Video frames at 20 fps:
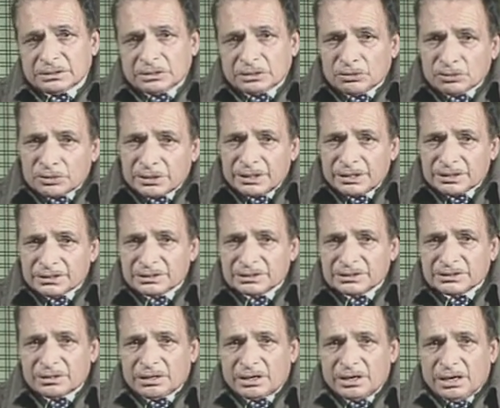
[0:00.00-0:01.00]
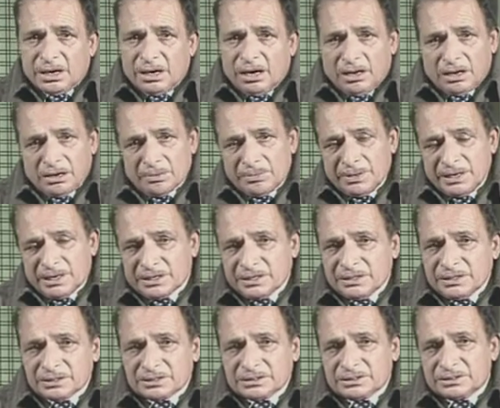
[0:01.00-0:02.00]
goodness or
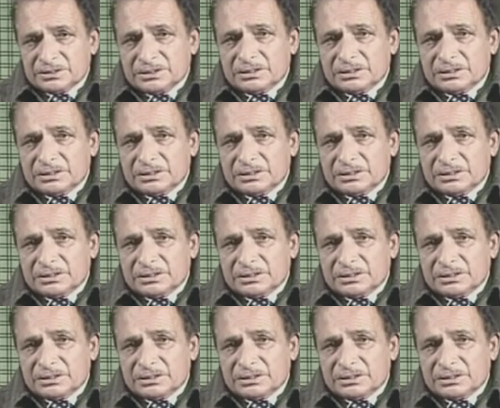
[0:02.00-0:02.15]
badness,